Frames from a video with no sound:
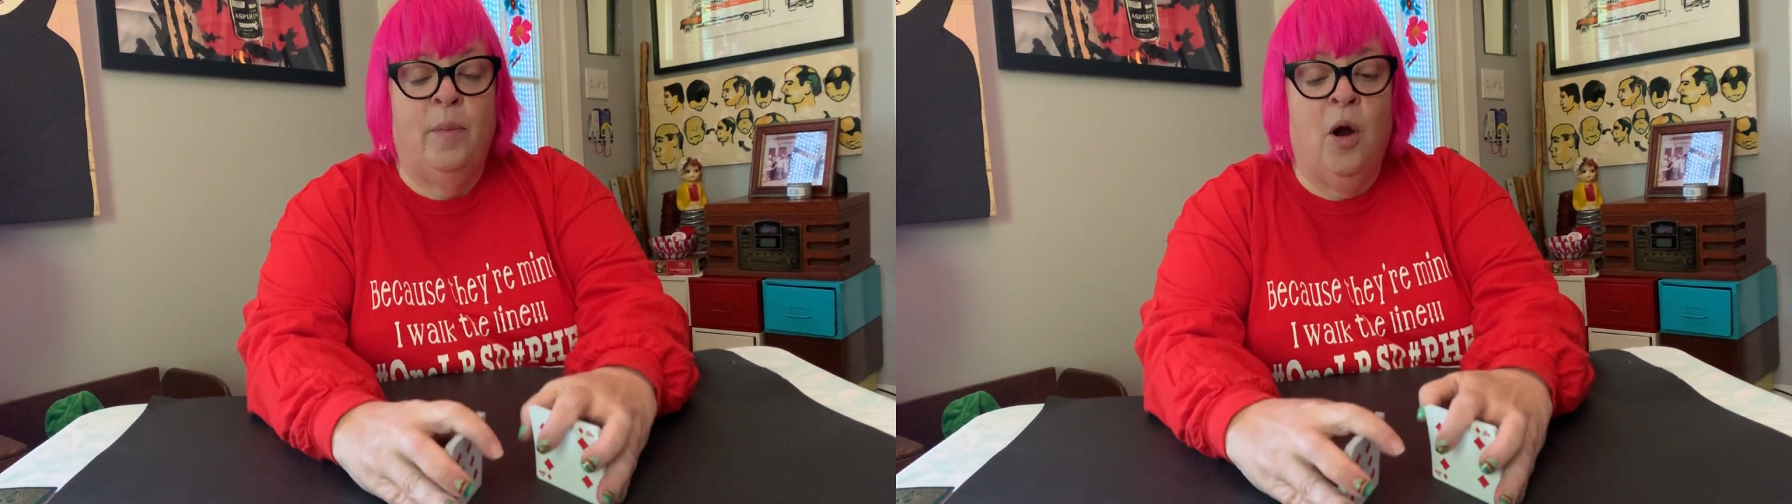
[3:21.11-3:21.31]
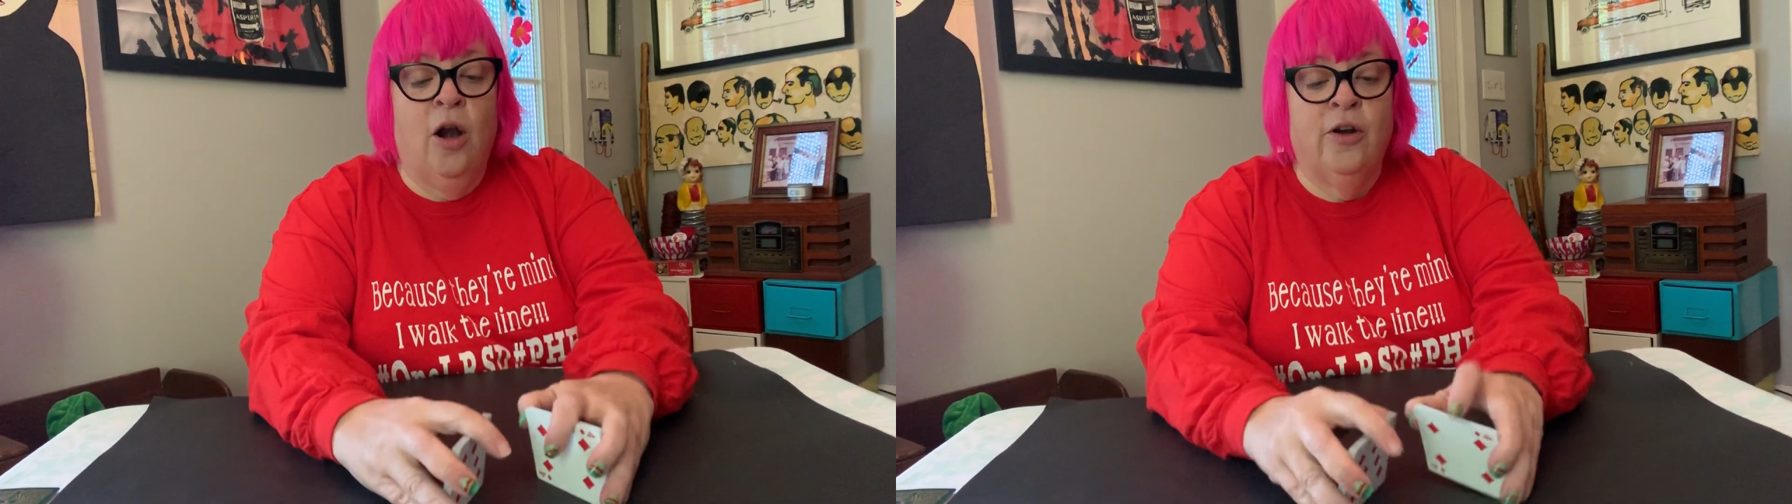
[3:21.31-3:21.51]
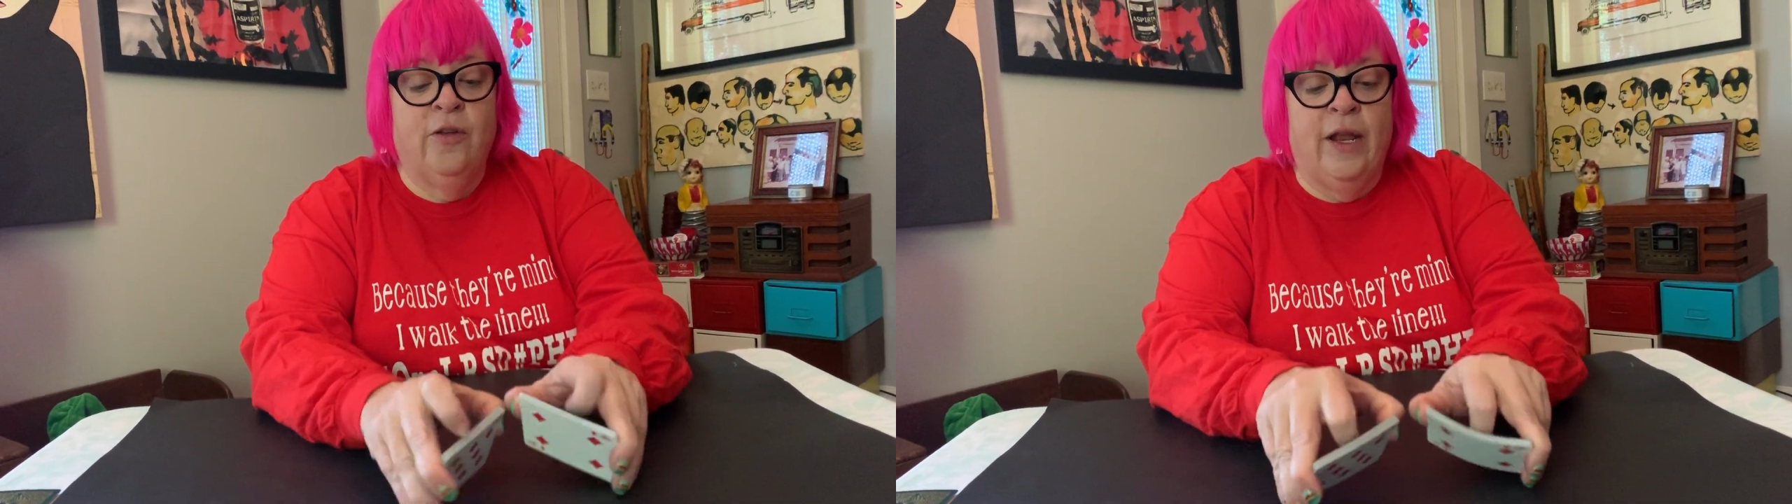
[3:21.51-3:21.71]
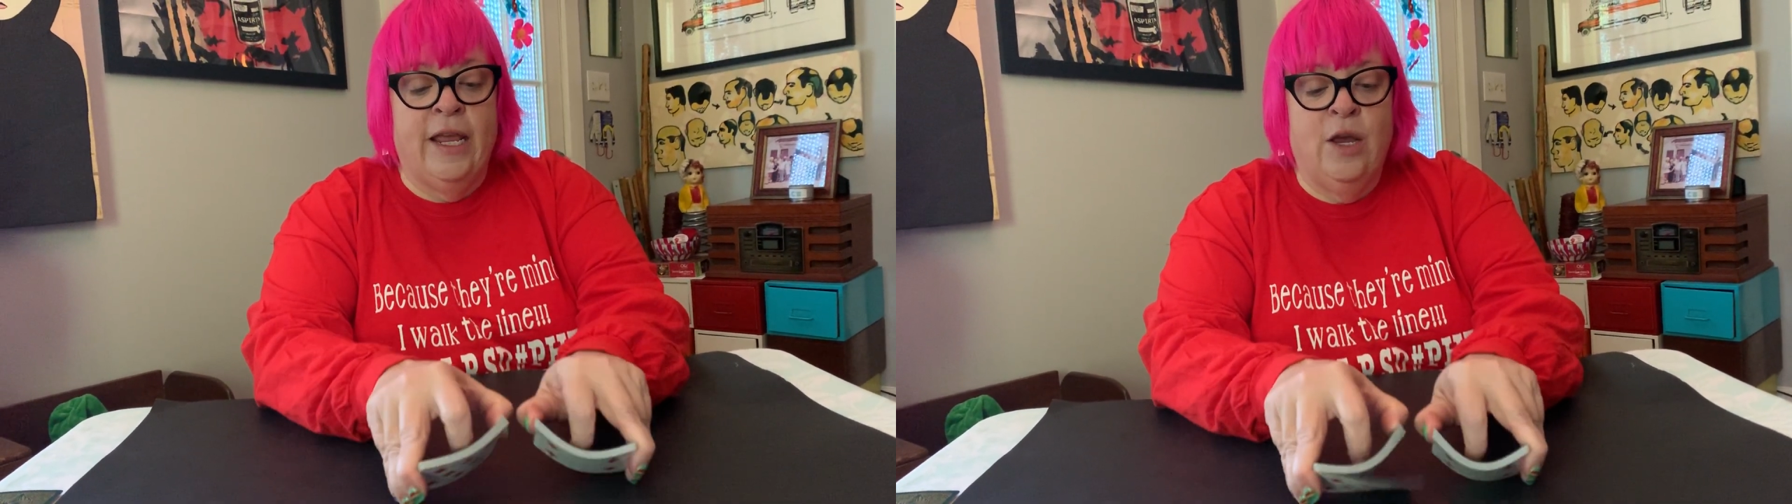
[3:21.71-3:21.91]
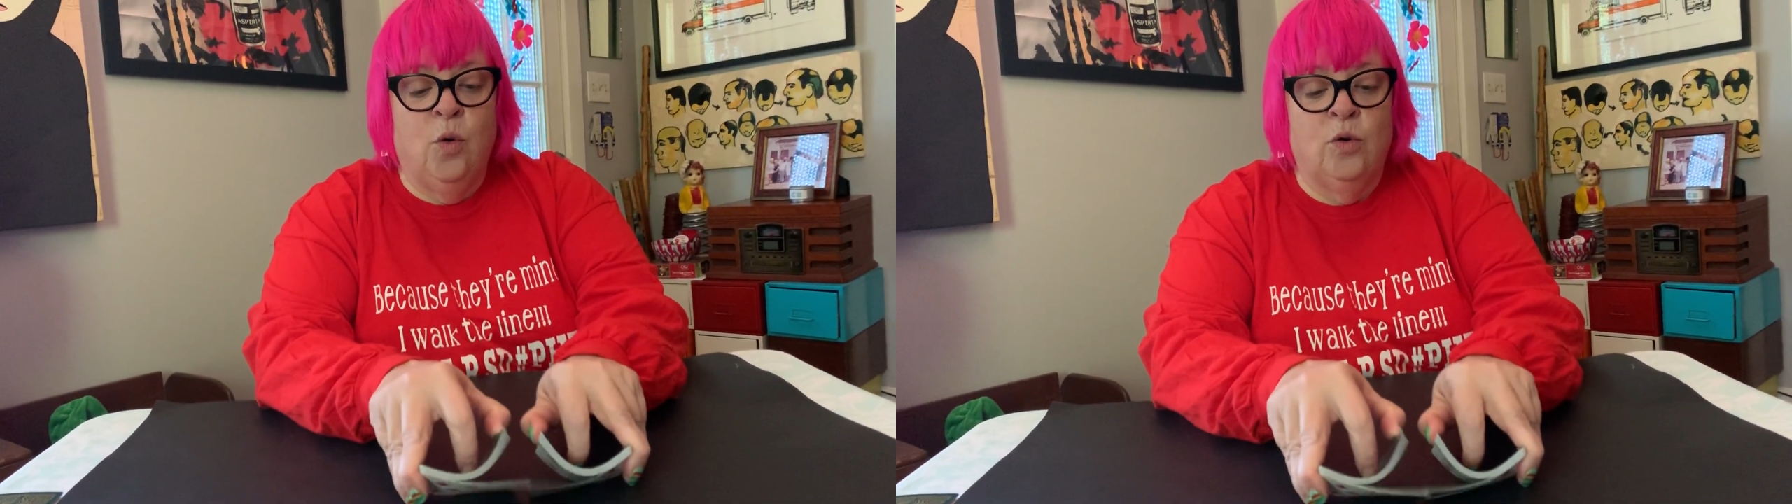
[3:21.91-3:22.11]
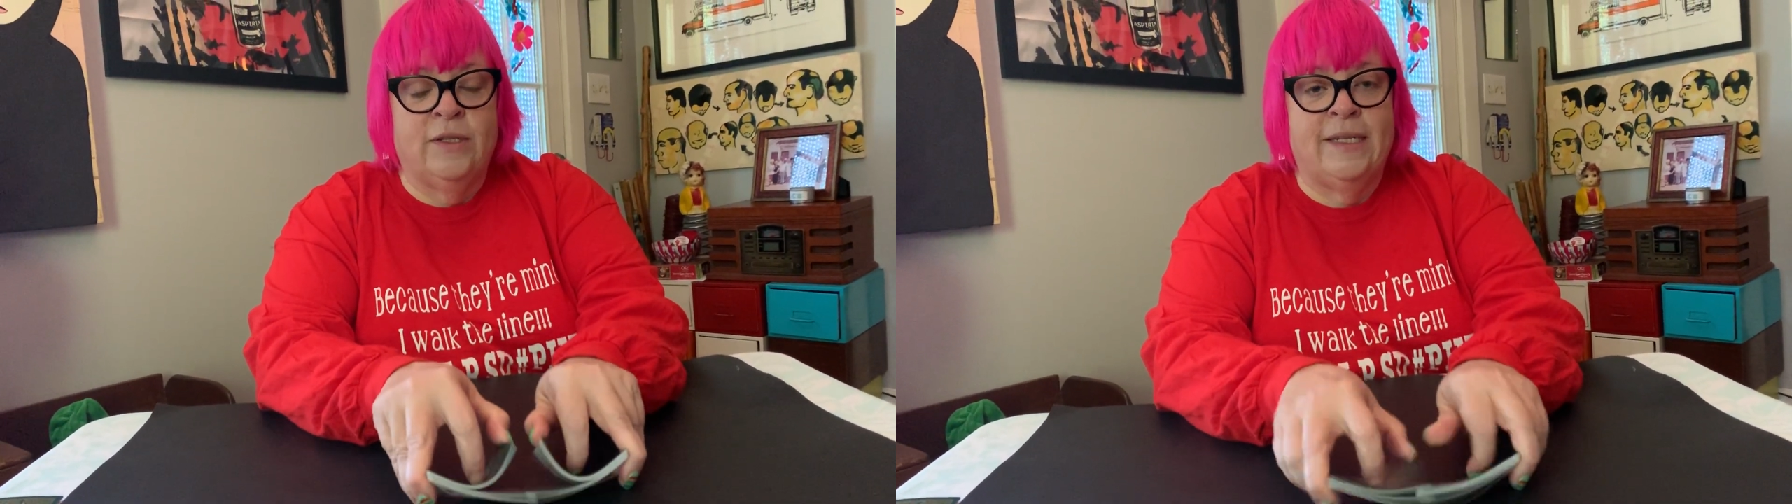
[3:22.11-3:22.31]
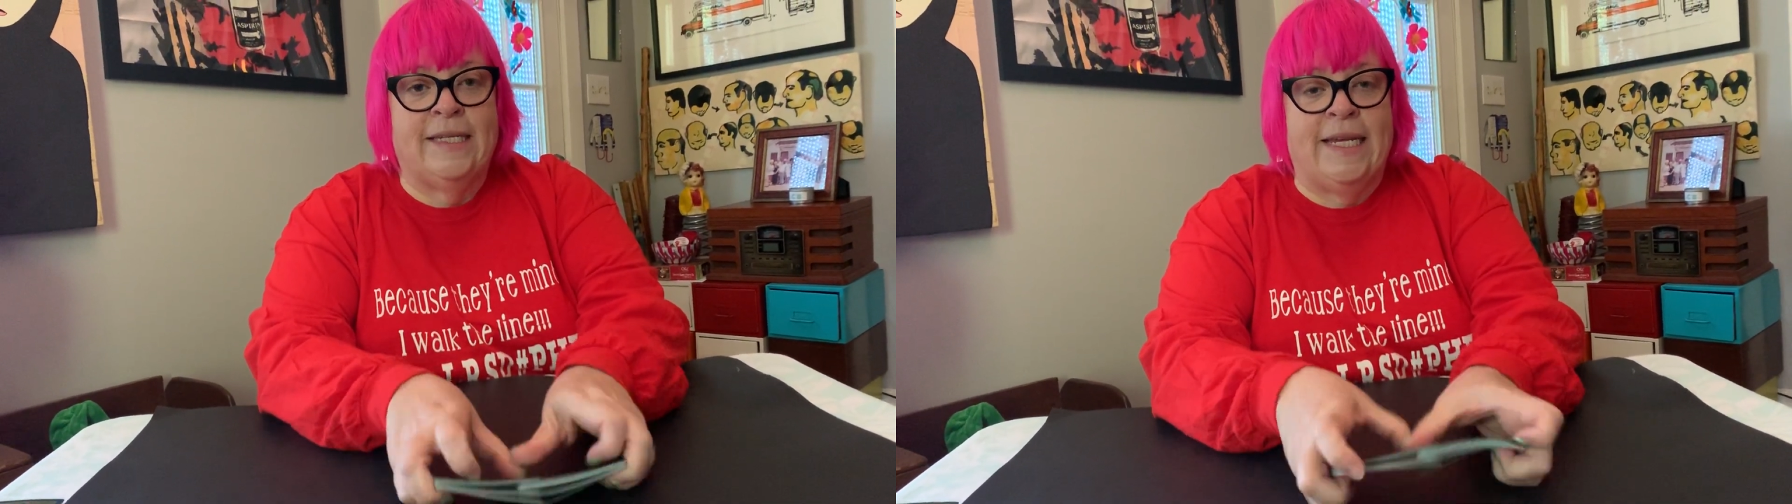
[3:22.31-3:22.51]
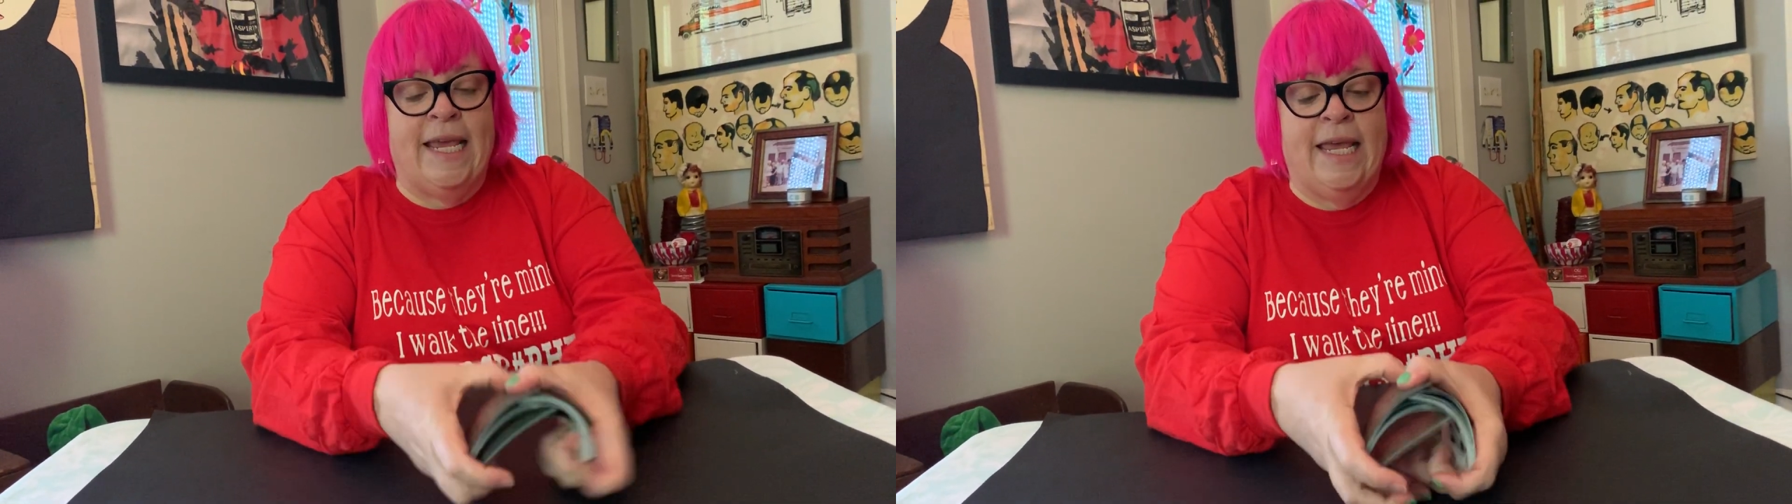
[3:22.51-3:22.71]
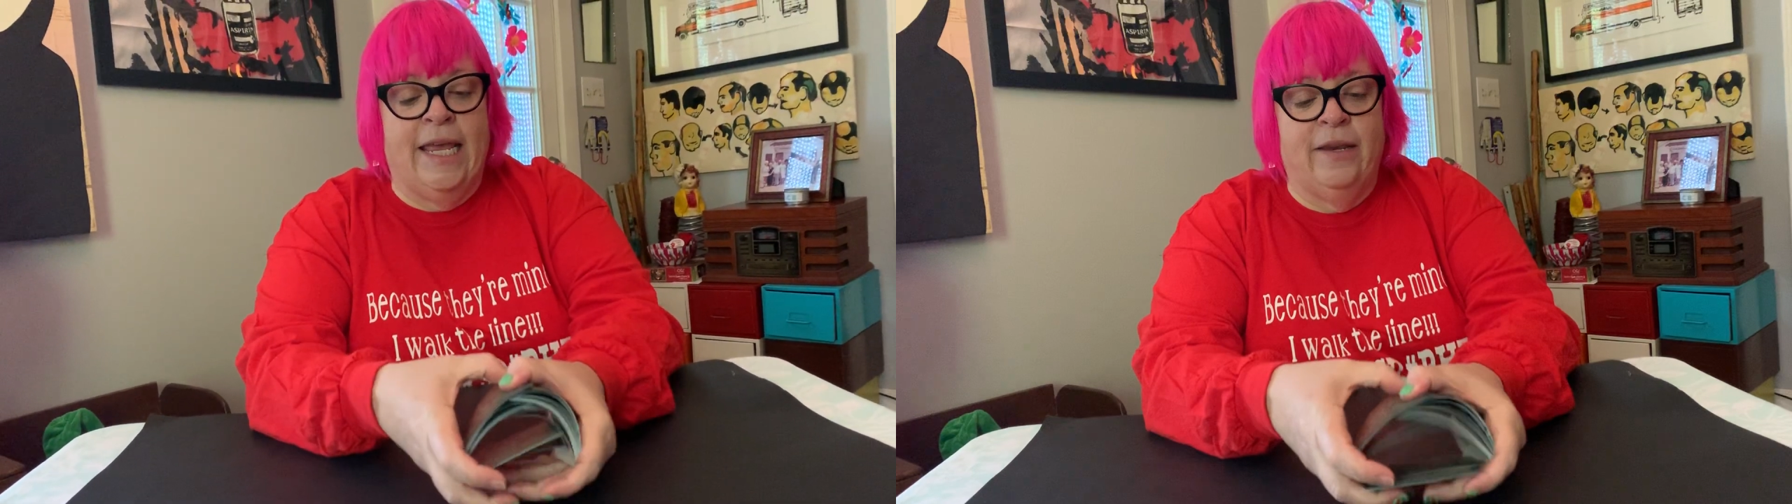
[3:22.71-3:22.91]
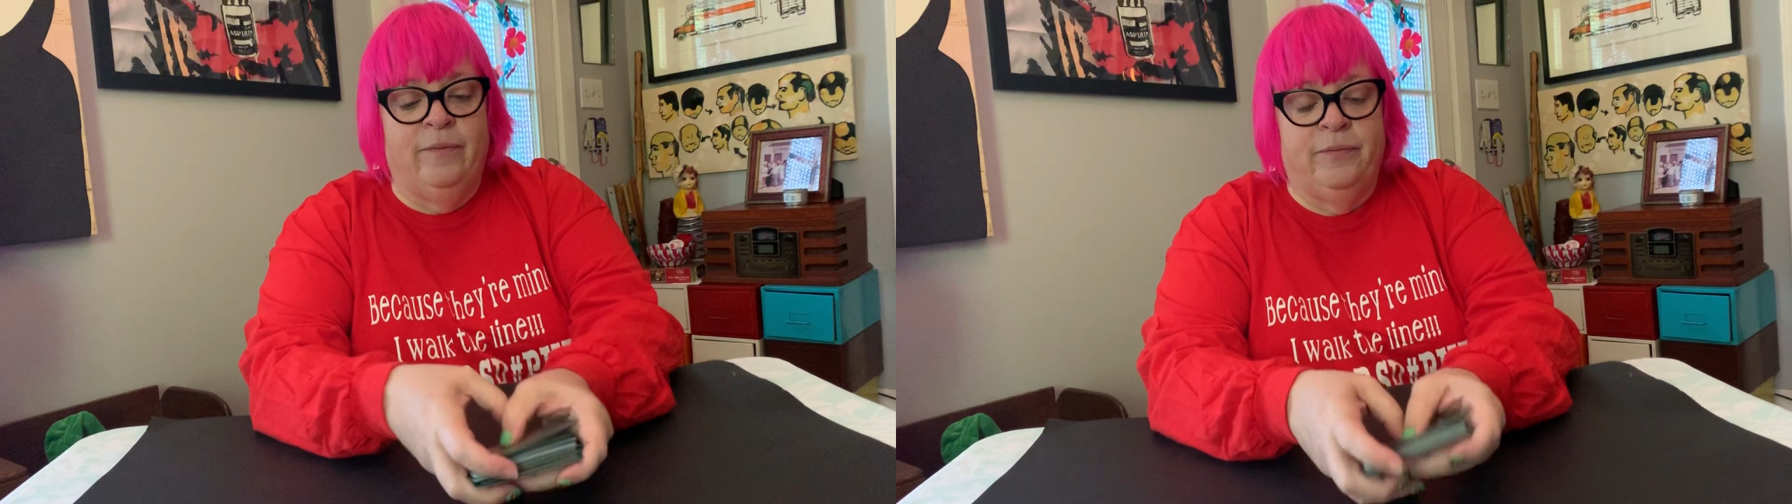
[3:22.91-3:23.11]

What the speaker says: partner that equals 10.